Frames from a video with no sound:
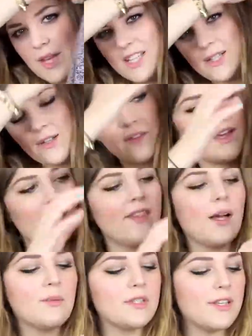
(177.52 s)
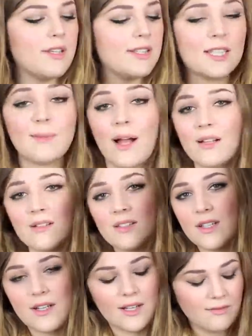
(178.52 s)
Yes, I got that, and that was only £6,
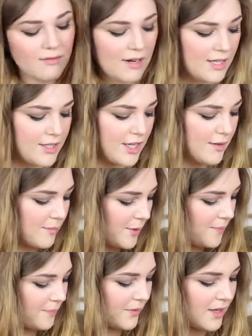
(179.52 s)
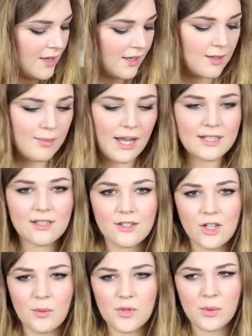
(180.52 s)
so like really cheap compared to the
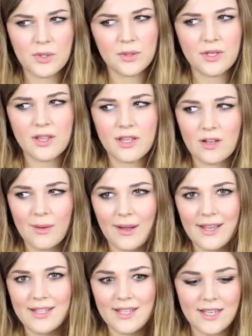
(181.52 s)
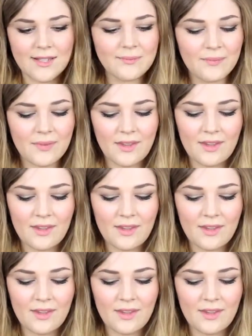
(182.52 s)
Topshop ones, which I think are about 18.